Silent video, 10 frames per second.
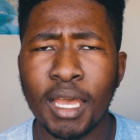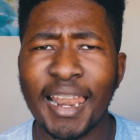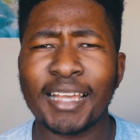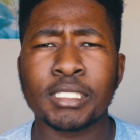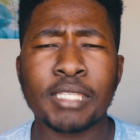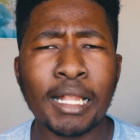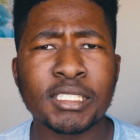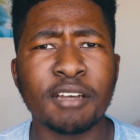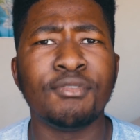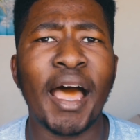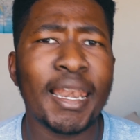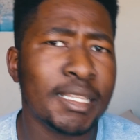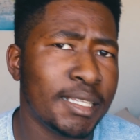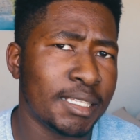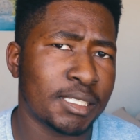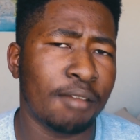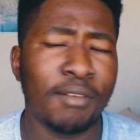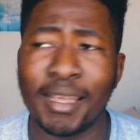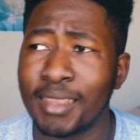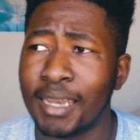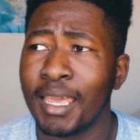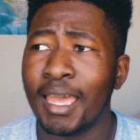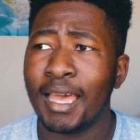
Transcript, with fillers: like assault her violently and stuff like that.